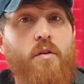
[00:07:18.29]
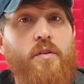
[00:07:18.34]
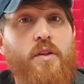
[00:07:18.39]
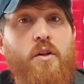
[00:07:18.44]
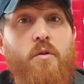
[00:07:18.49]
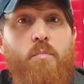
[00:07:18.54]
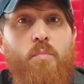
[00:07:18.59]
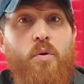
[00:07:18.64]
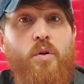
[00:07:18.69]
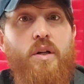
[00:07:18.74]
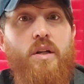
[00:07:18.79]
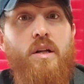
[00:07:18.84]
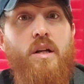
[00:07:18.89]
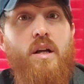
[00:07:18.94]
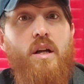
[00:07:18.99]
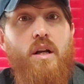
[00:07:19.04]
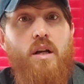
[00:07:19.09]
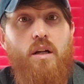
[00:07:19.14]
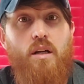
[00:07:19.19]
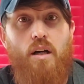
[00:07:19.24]
they'll put
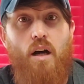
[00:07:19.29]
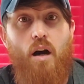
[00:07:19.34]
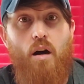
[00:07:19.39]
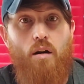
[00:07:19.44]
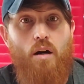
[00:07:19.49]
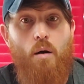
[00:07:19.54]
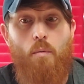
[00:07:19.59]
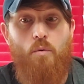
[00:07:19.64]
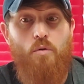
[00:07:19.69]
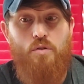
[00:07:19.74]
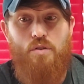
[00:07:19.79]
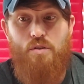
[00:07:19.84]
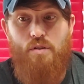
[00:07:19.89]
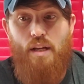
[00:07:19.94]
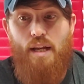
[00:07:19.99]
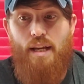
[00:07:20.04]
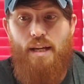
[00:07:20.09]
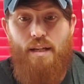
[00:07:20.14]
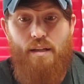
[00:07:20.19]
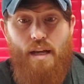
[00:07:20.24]
almost
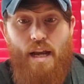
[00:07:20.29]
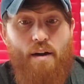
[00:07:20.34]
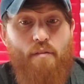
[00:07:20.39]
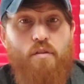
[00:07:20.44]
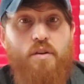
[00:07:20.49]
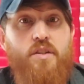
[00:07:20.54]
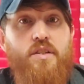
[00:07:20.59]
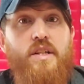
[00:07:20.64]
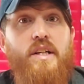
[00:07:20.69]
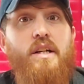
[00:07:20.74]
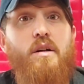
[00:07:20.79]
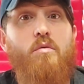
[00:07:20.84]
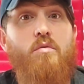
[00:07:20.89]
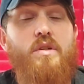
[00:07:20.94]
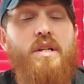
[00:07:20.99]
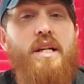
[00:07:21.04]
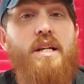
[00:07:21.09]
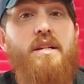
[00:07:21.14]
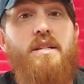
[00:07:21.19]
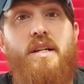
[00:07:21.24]
like every single
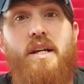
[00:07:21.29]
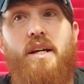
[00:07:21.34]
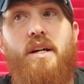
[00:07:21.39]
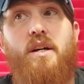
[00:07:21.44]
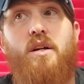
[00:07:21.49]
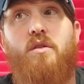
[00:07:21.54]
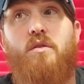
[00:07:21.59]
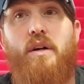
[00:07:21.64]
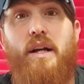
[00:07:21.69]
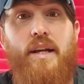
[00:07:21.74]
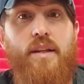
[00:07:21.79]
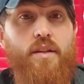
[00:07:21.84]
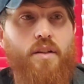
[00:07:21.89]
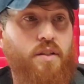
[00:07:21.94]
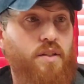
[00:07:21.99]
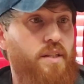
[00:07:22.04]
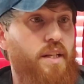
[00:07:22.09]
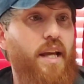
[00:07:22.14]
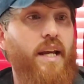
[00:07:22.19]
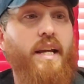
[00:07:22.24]
detail and the
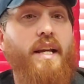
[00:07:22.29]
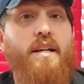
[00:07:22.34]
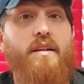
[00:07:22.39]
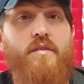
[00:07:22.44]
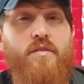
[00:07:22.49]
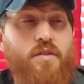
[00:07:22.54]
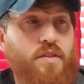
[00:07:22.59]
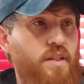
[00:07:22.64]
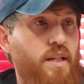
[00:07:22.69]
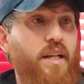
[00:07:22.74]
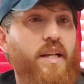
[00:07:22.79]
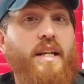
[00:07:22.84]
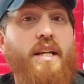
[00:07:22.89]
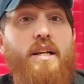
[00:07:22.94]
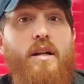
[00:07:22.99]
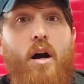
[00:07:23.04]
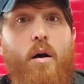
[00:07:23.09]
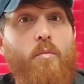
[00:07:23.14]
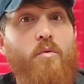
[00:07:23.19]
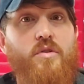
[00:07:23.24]
state and city
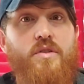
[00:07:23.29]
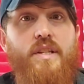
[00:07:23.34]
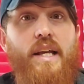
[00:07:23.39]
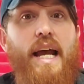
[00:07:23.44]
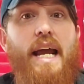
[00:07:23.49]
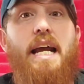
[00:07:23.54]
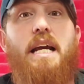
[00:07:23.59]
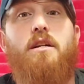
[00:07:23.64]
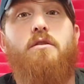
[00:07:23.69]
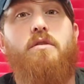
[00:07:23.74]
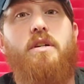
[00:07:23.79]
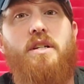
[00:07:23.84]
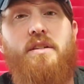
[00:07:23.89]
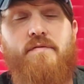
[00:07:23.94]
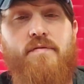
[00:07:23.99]
and almost the address,